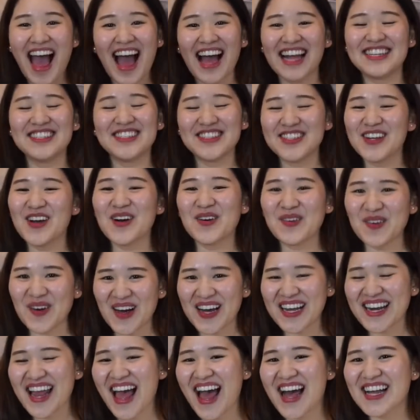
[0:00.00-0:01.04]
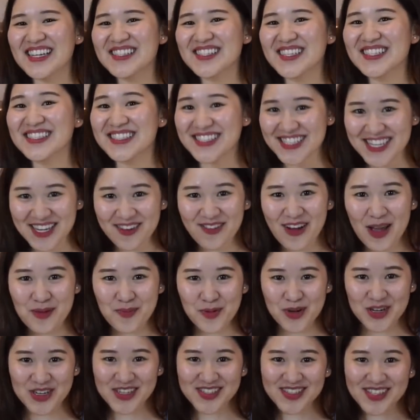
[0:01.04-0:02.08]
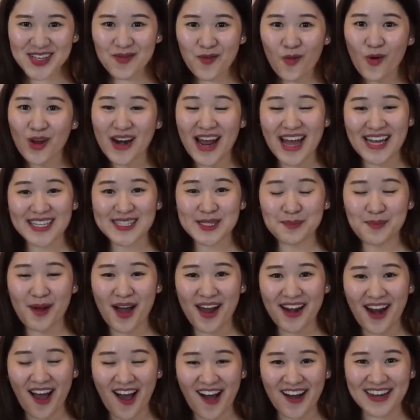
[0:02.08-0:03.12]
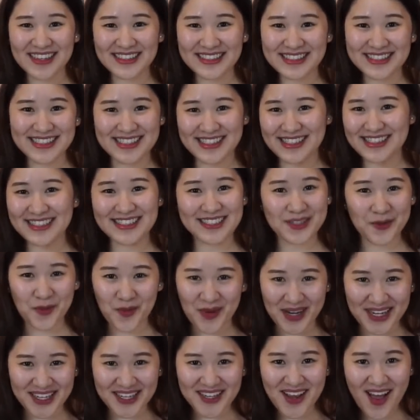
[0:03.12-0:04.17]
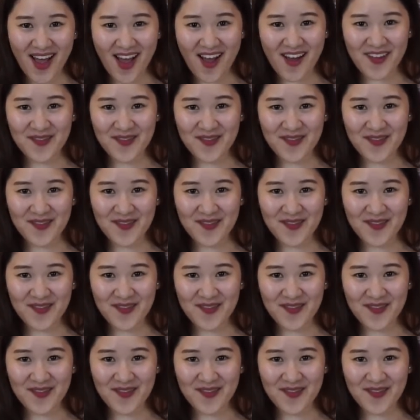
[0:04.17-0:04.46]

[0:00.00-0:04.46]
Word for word: and you know what? As a DIY person, what I spot on the video?